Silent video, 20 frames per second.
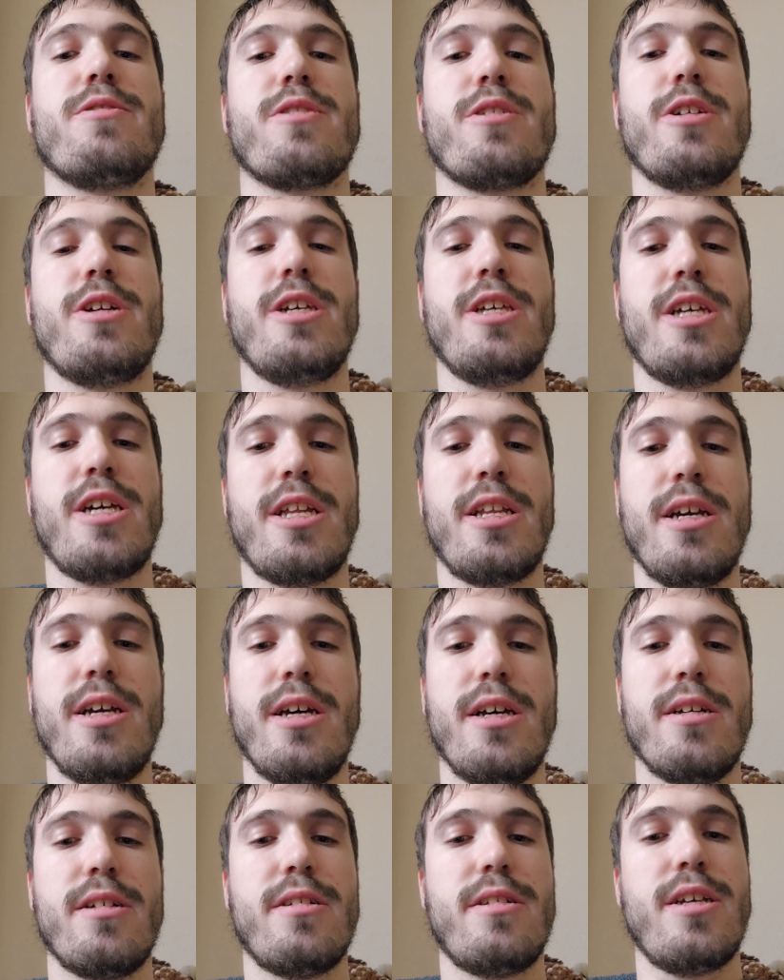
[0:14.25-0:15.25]
We're going to get
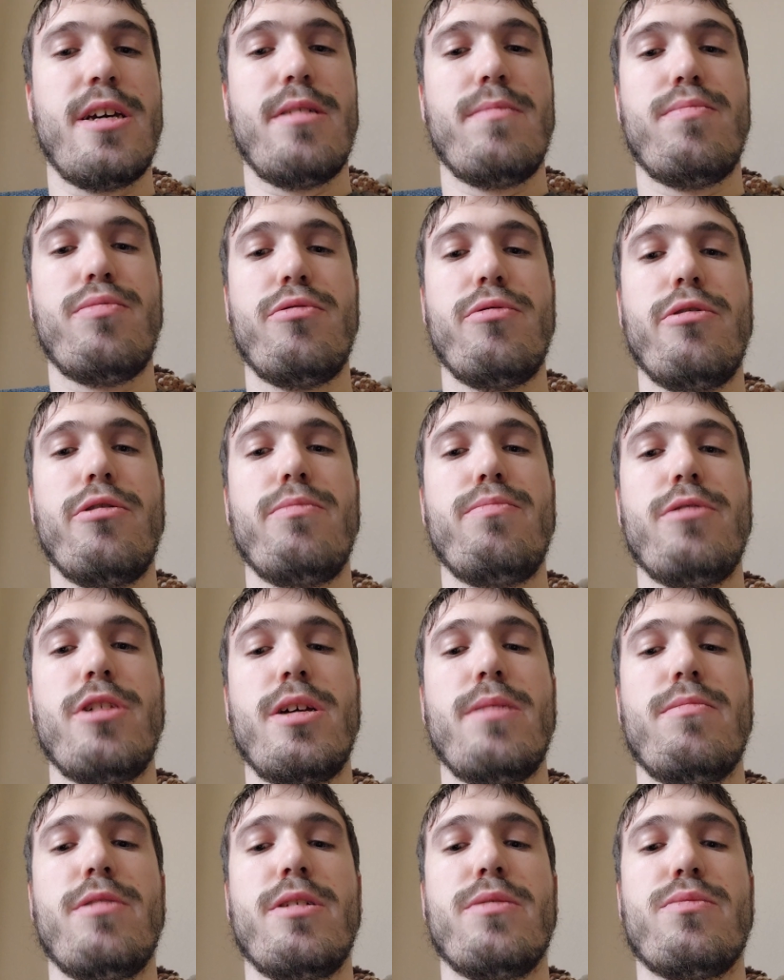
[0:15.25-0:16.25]
Deadpool
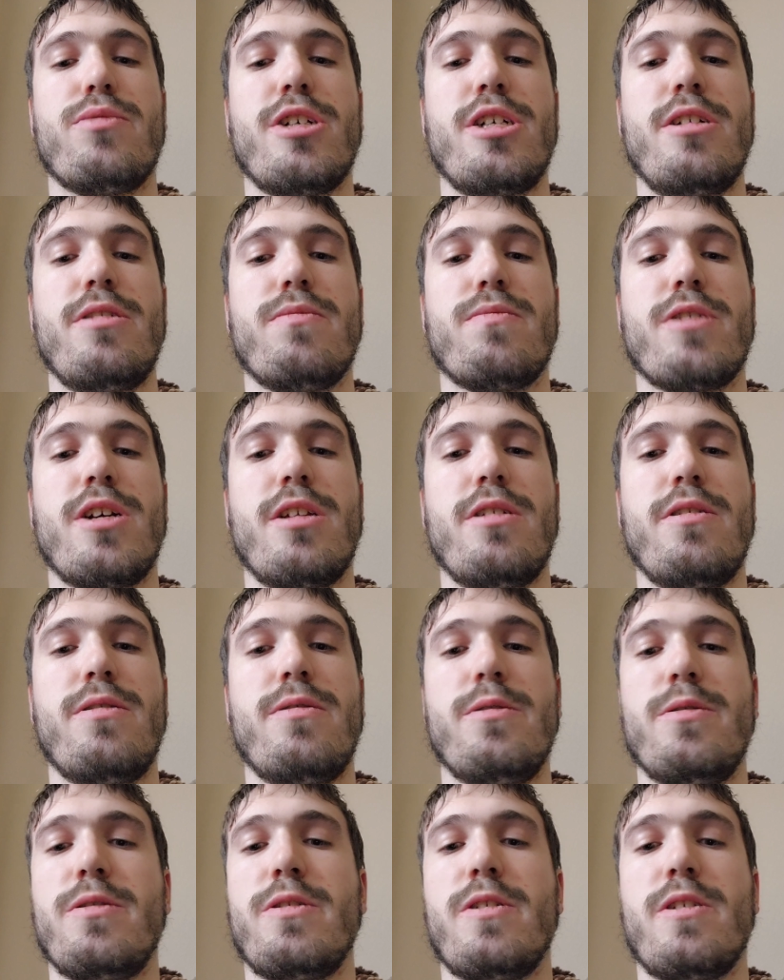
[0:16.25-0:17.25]
played by Ryan
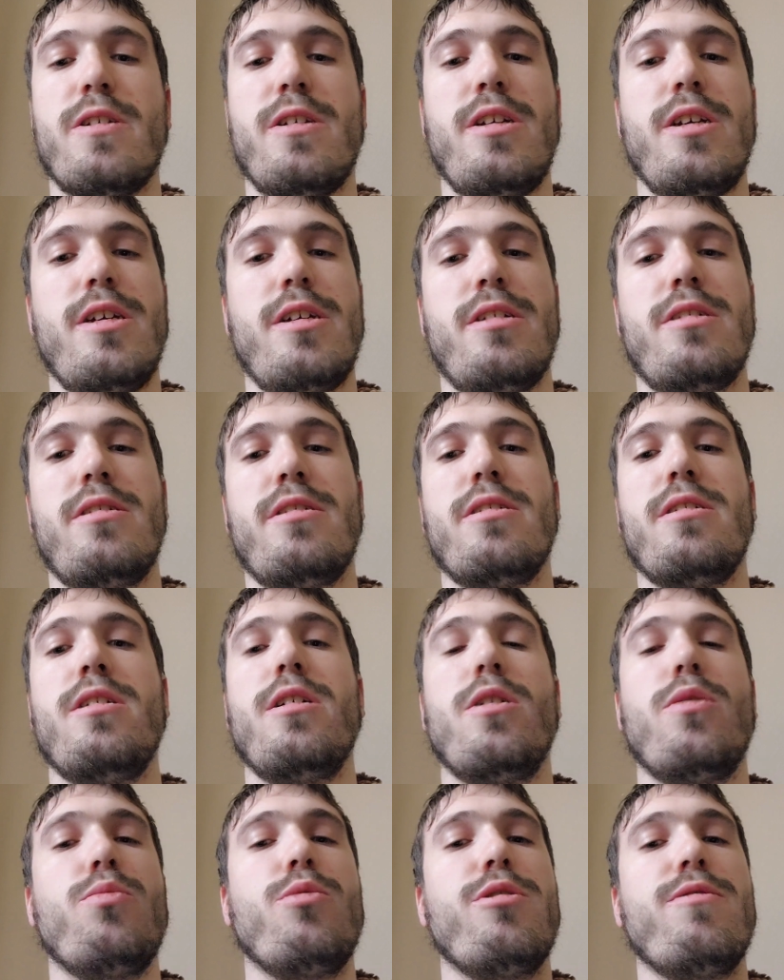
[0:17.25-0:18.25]
Reynolds and
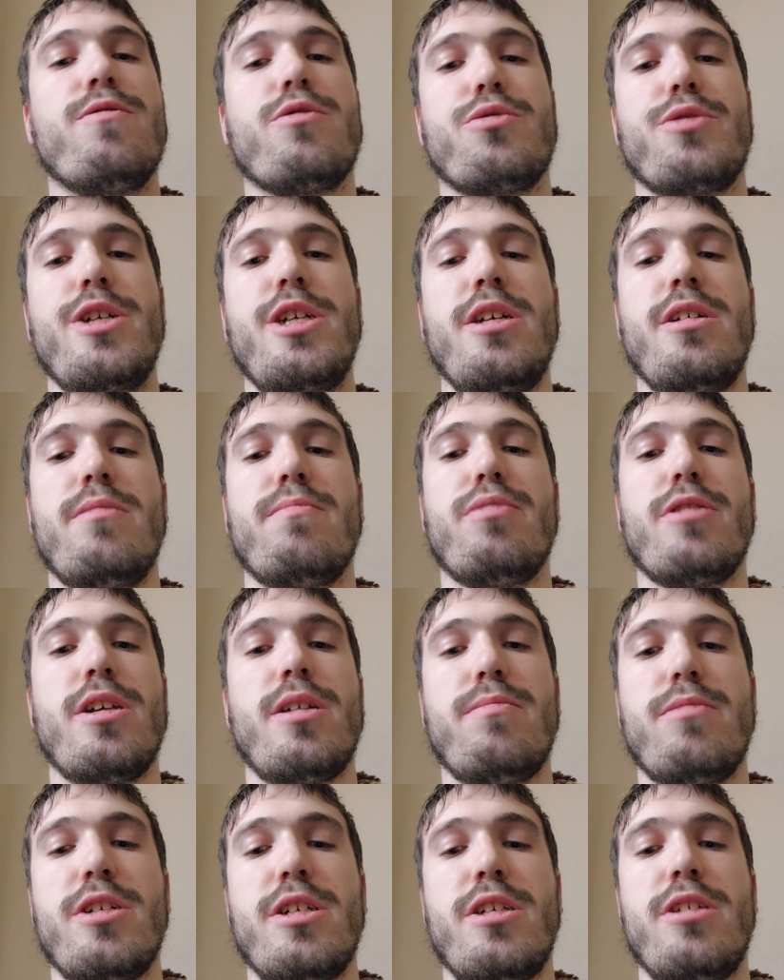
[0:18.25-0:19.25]
Wolverine
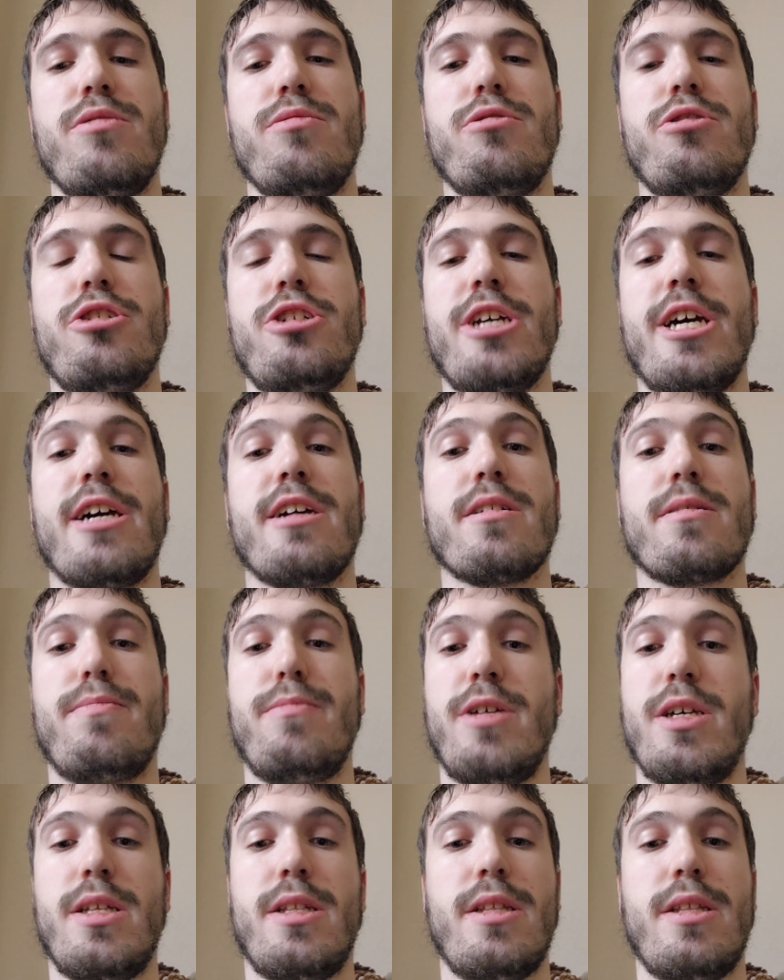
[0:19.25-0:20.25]
played by Hugh
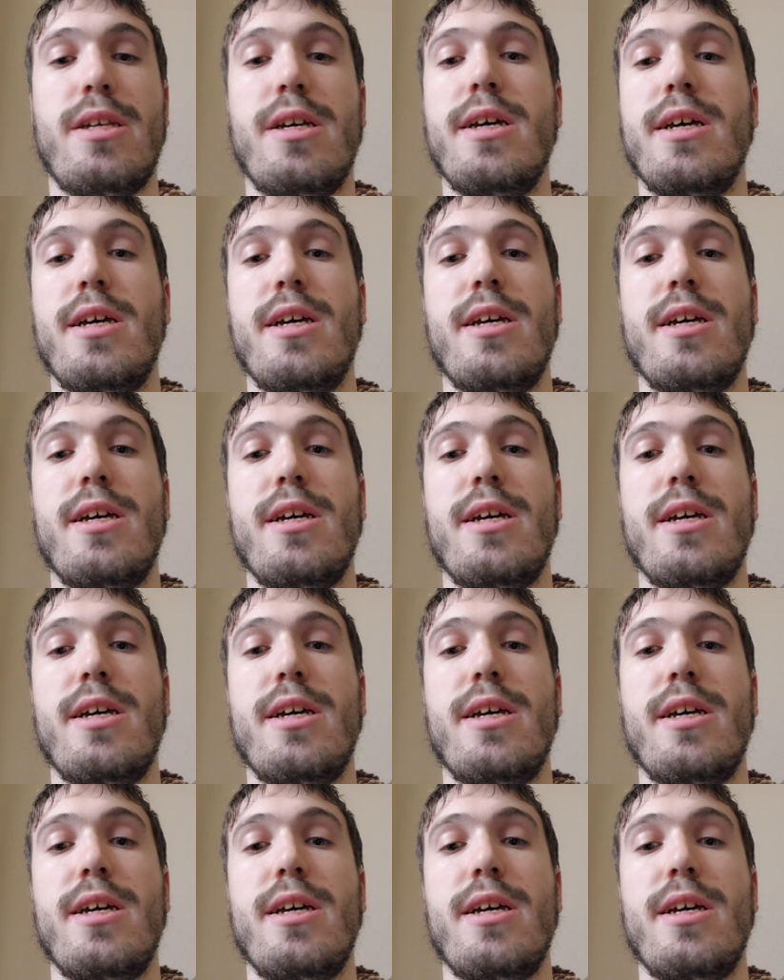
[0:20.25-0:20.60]
Jackman.